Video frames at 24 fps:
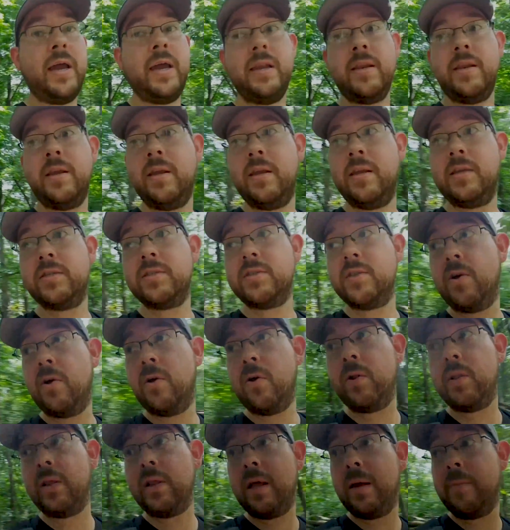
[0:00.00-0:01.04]
it.
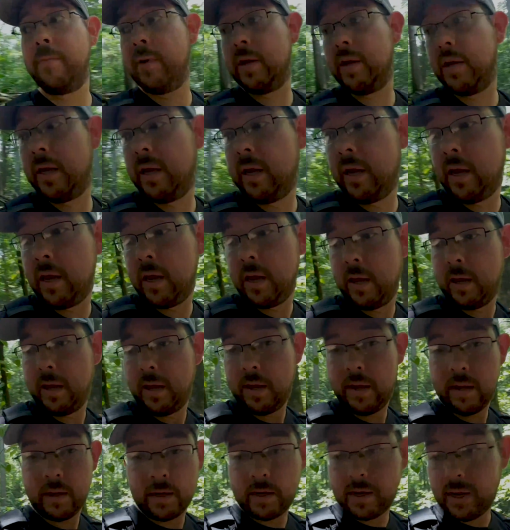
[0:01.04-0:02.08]
So let me
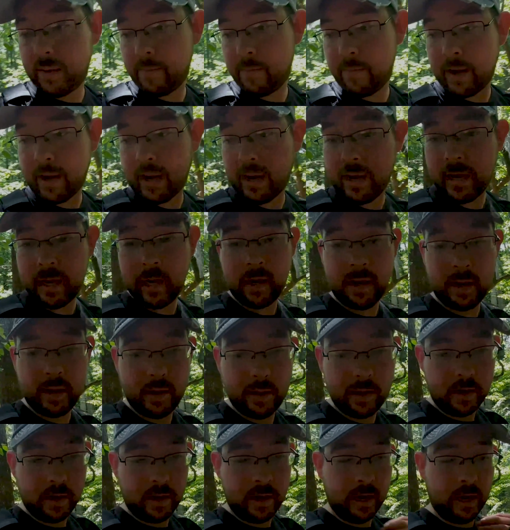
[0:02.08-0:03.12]
get my
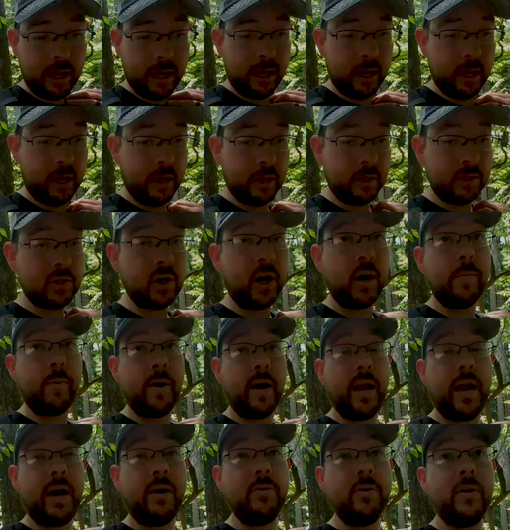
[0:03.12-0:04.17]

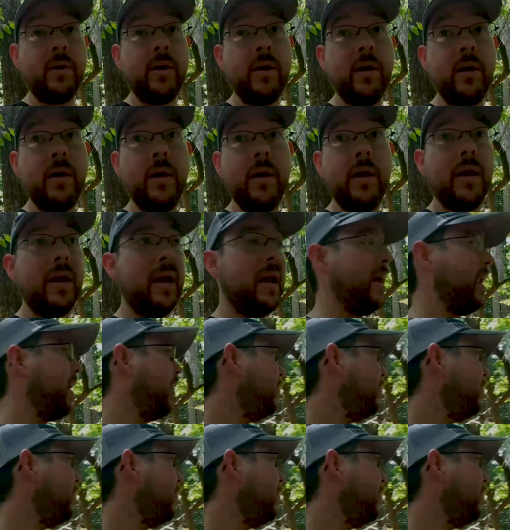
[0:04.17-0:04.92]
tripod out, and